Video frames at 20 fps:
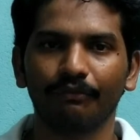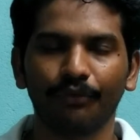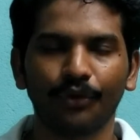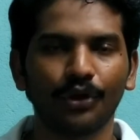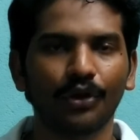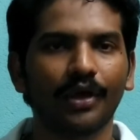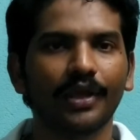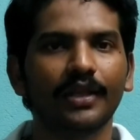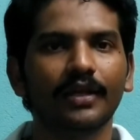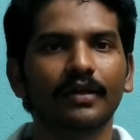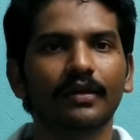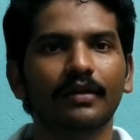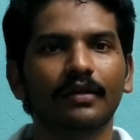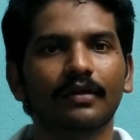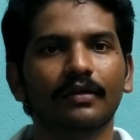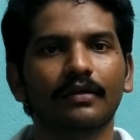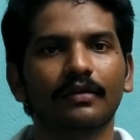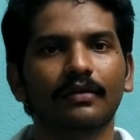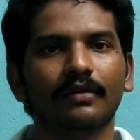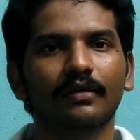fuel
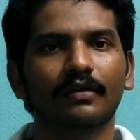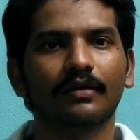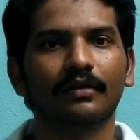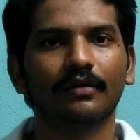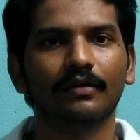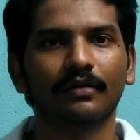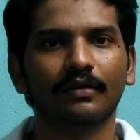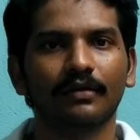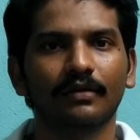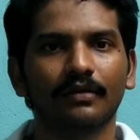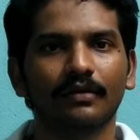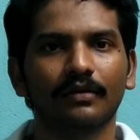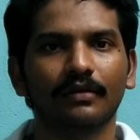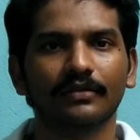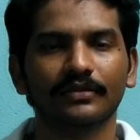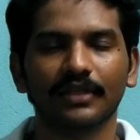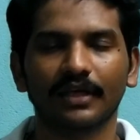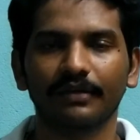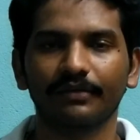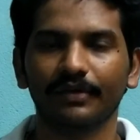oil
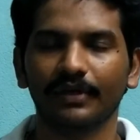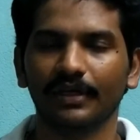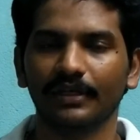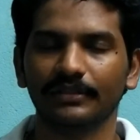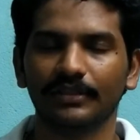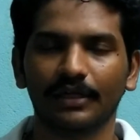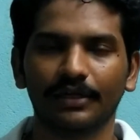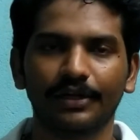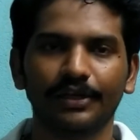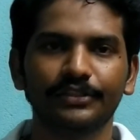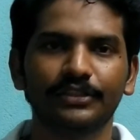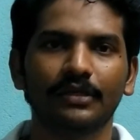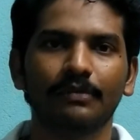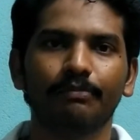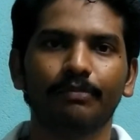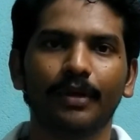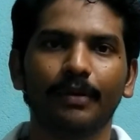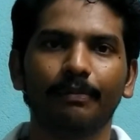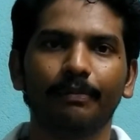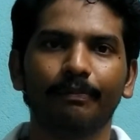
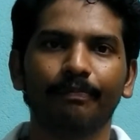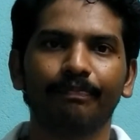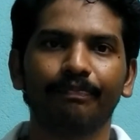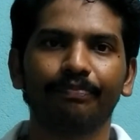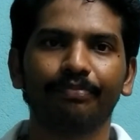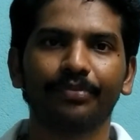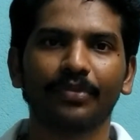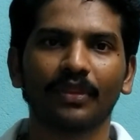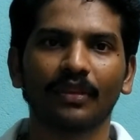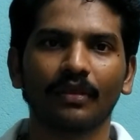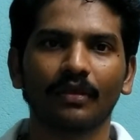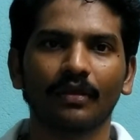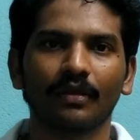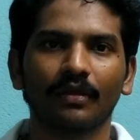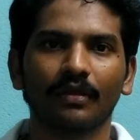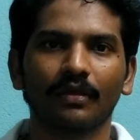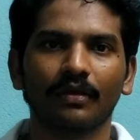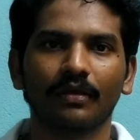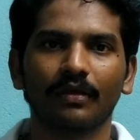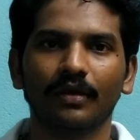circulation pump,
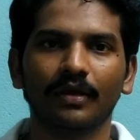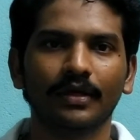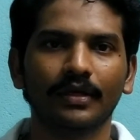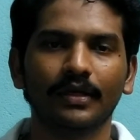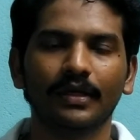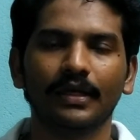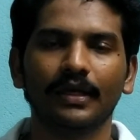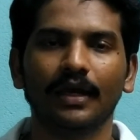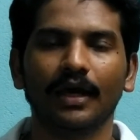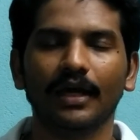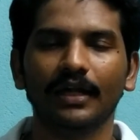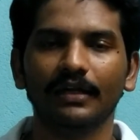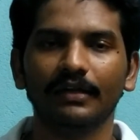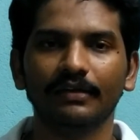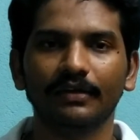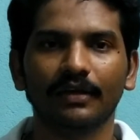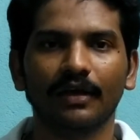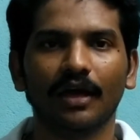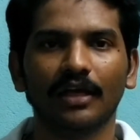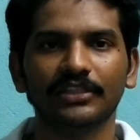and
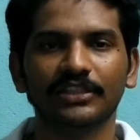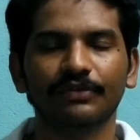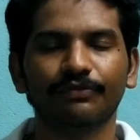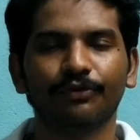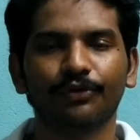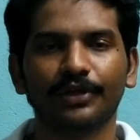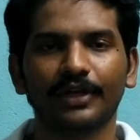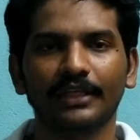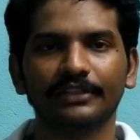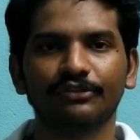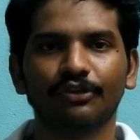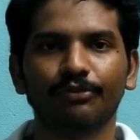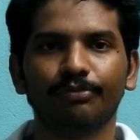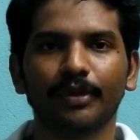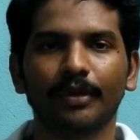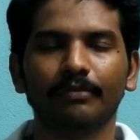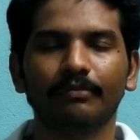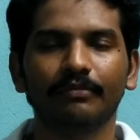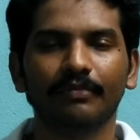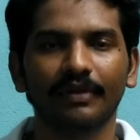HFO
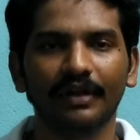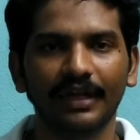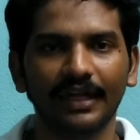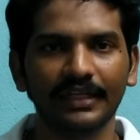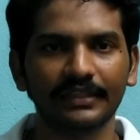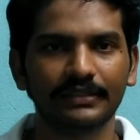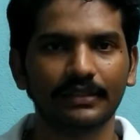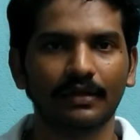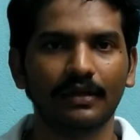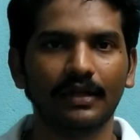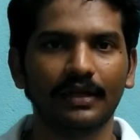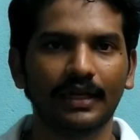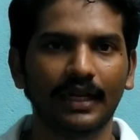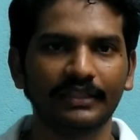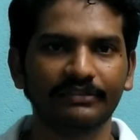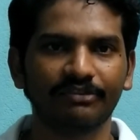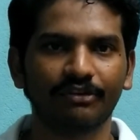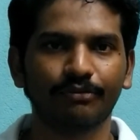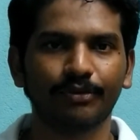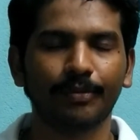transfer pump, diesel oil
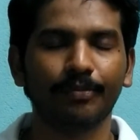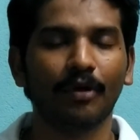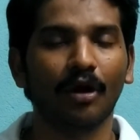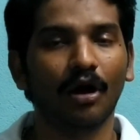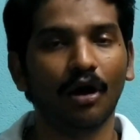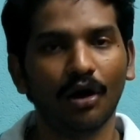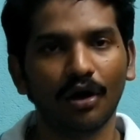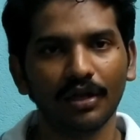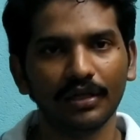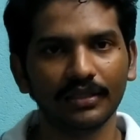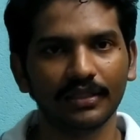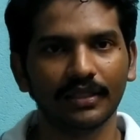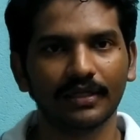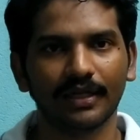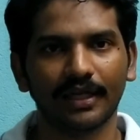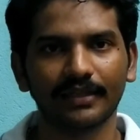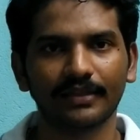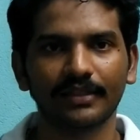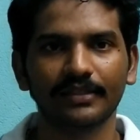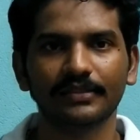transfer pump, all the,
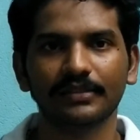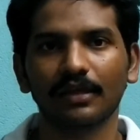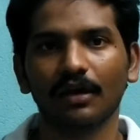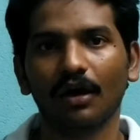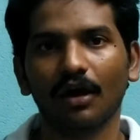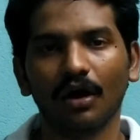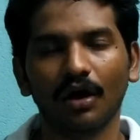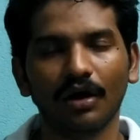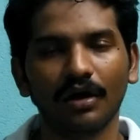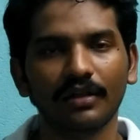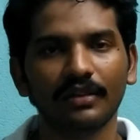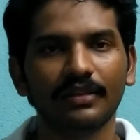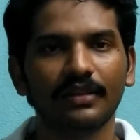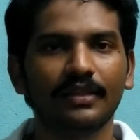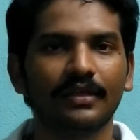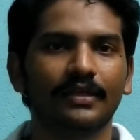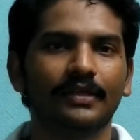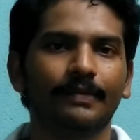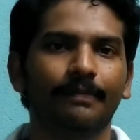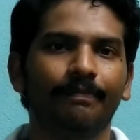like this, all
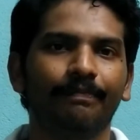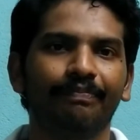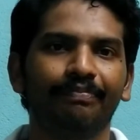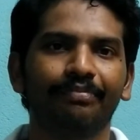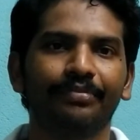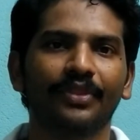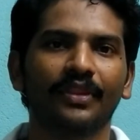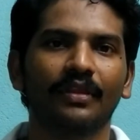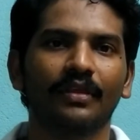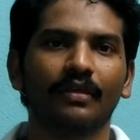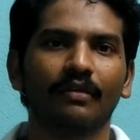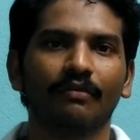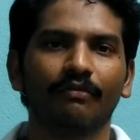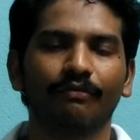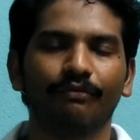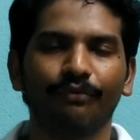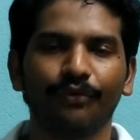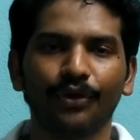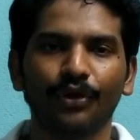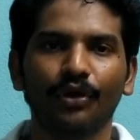the
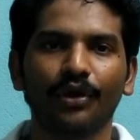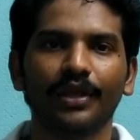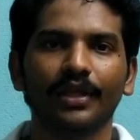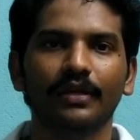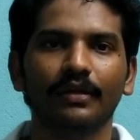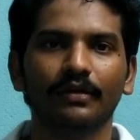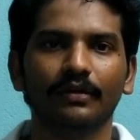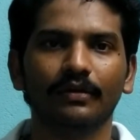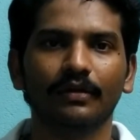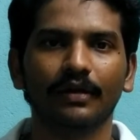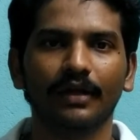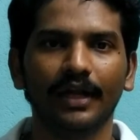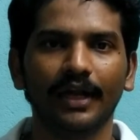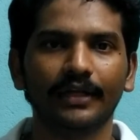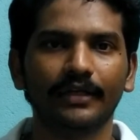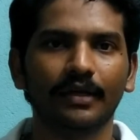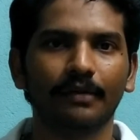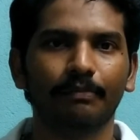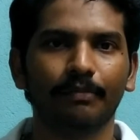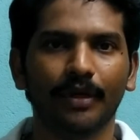fuel oil
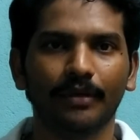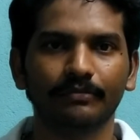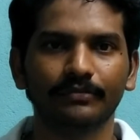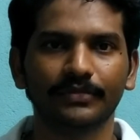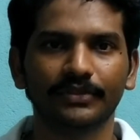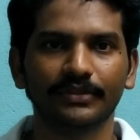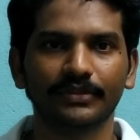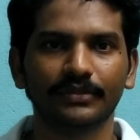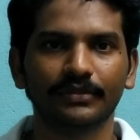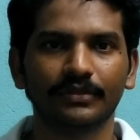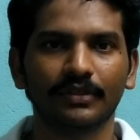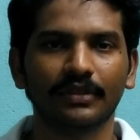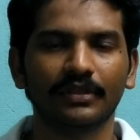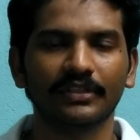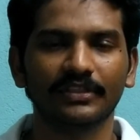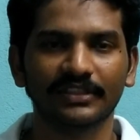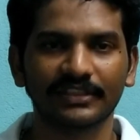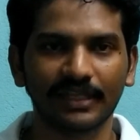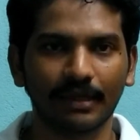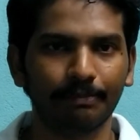related pumps,
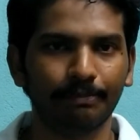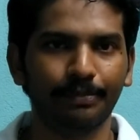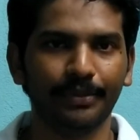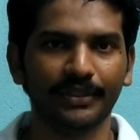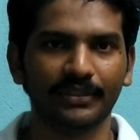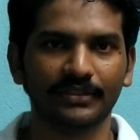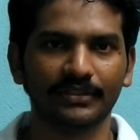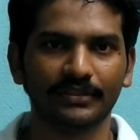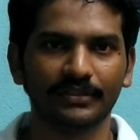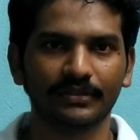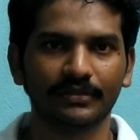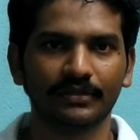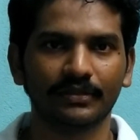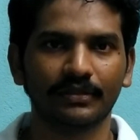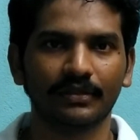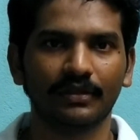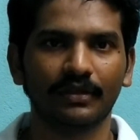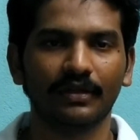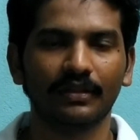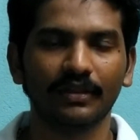scuppers,
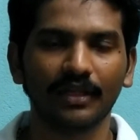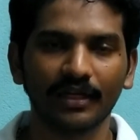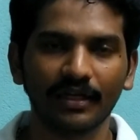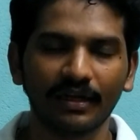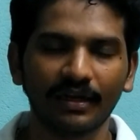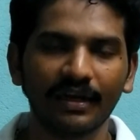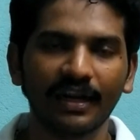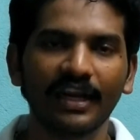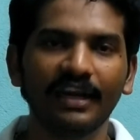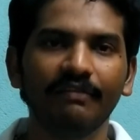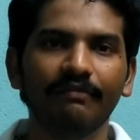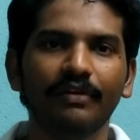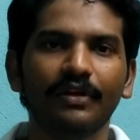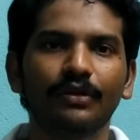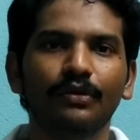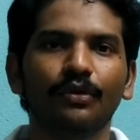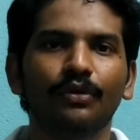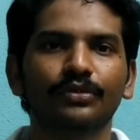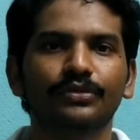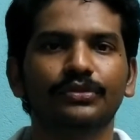the drain
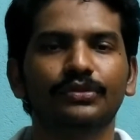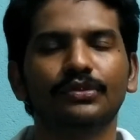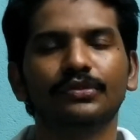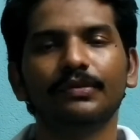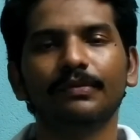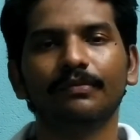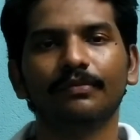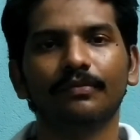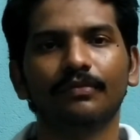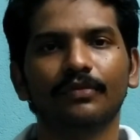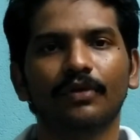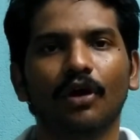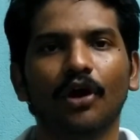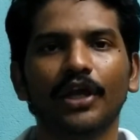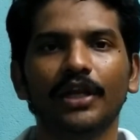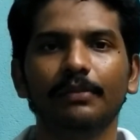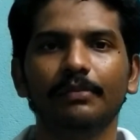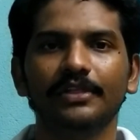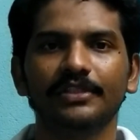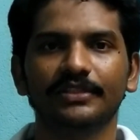will goes to
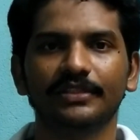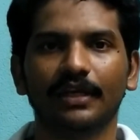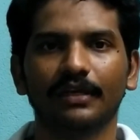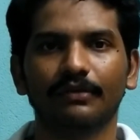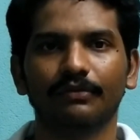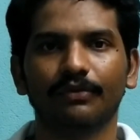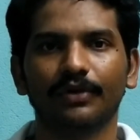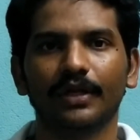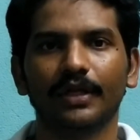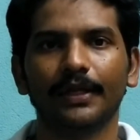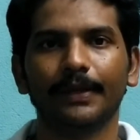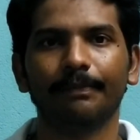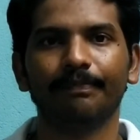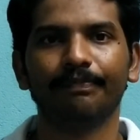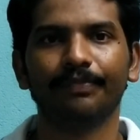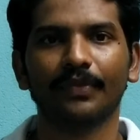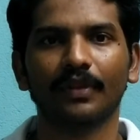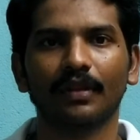oil bilge tank only.